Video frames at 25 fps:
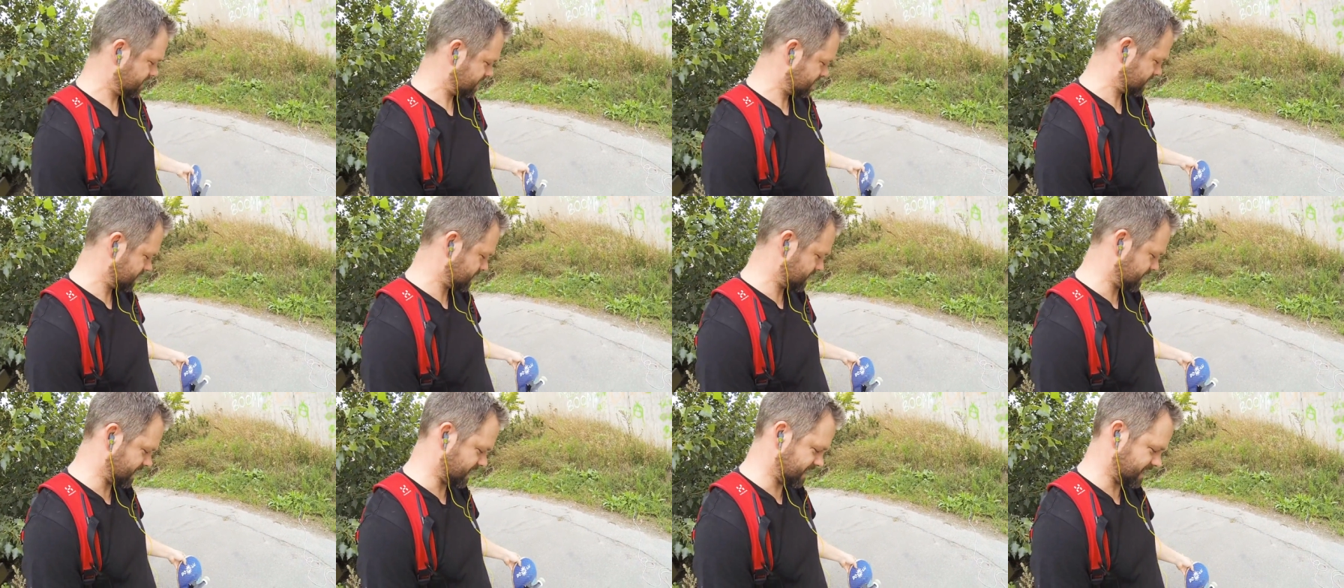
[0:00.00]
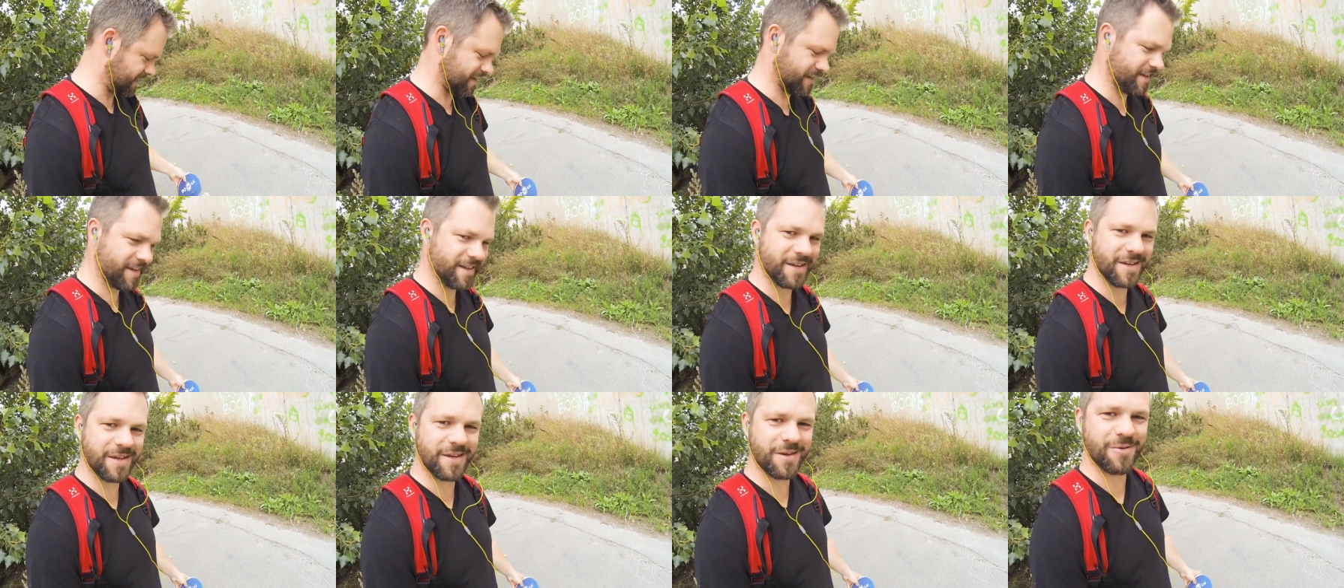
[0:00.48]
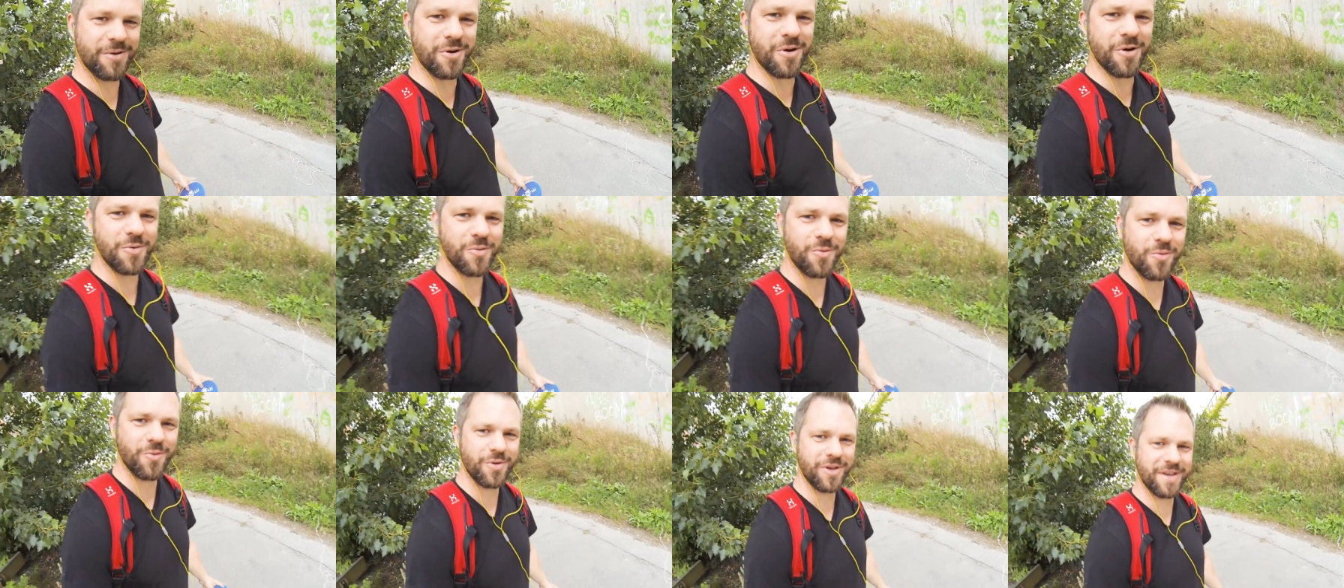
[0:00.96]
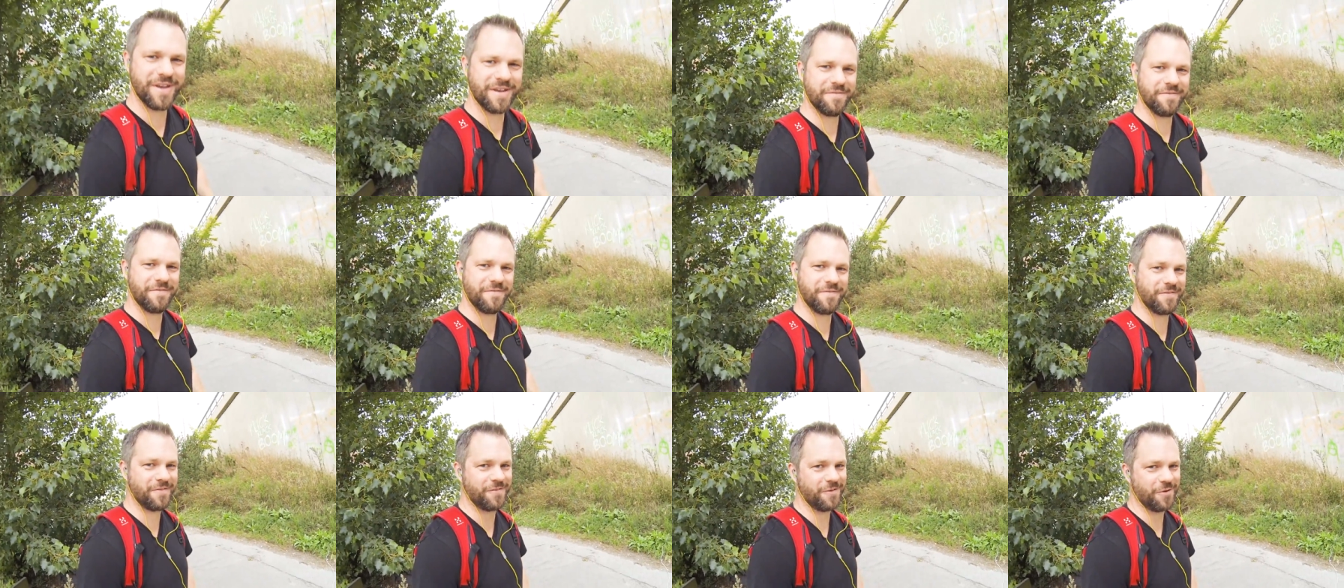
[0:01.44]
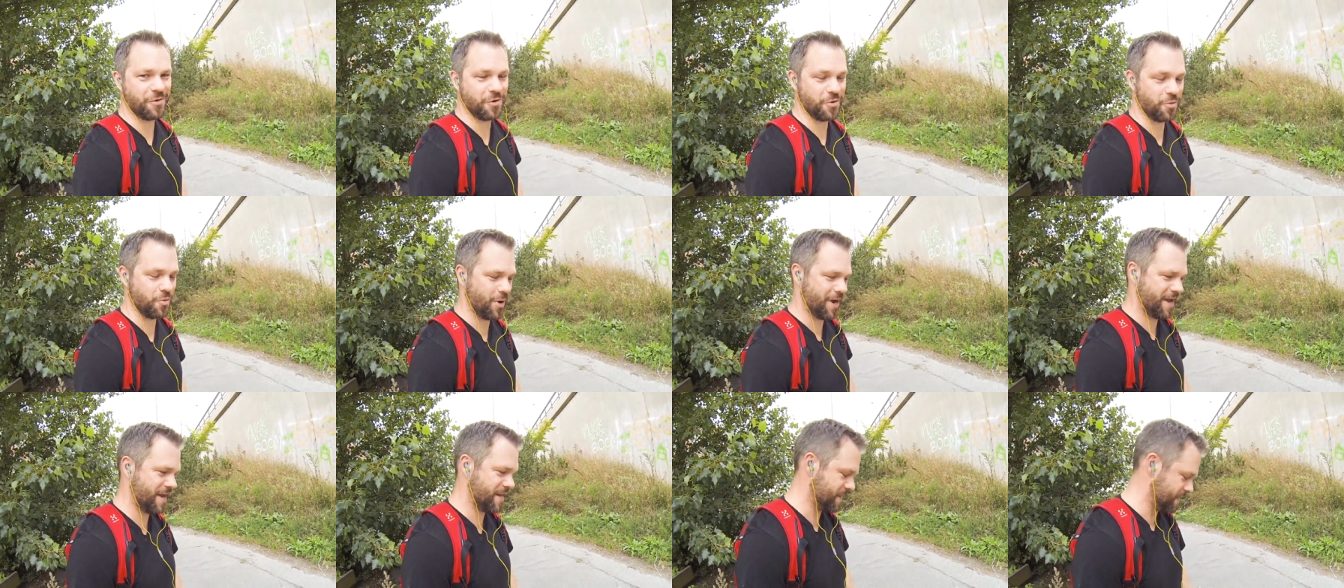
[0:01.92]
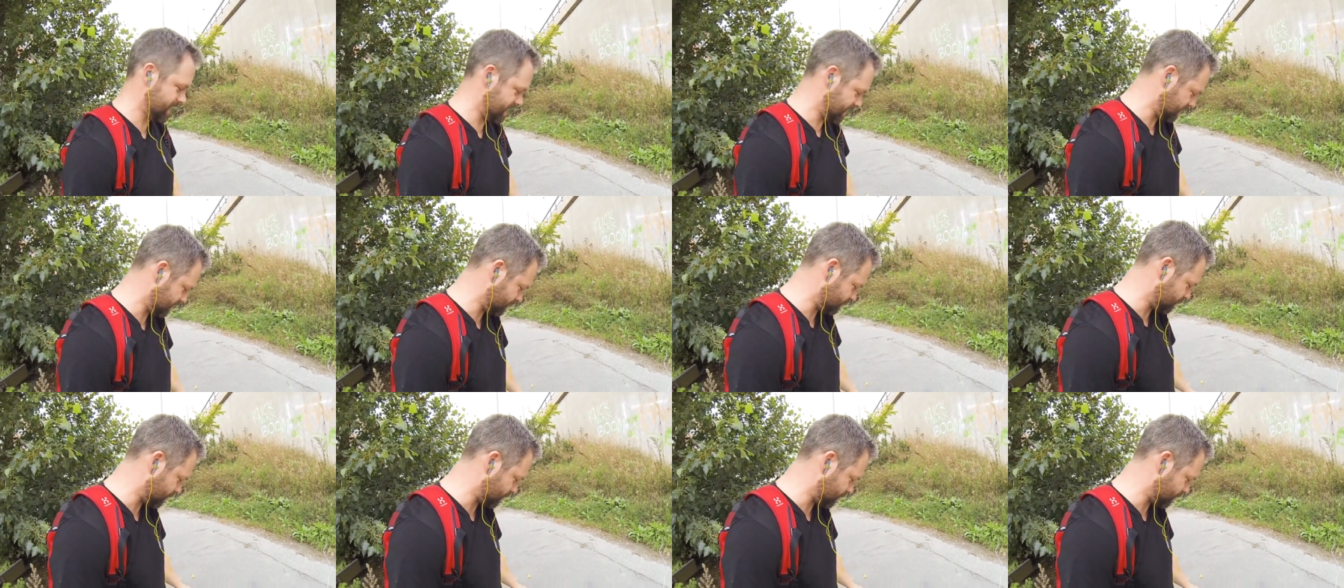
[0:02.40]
seeing if or when they'll